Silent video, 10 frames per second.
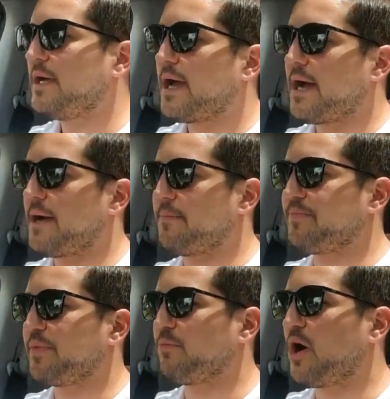
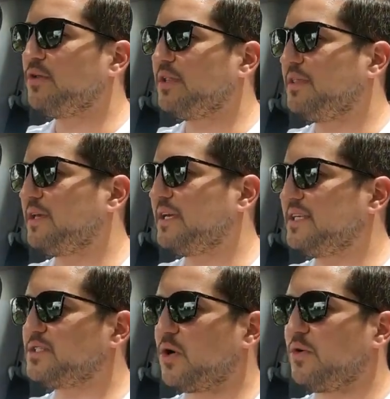My only thing
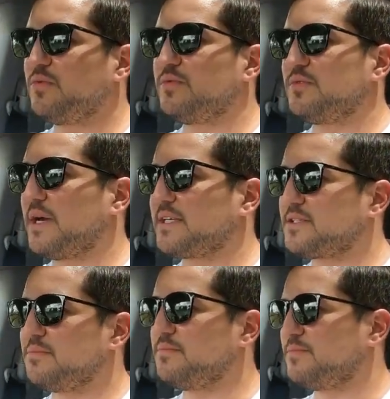is on like
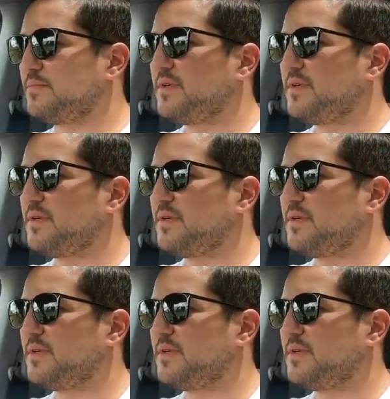some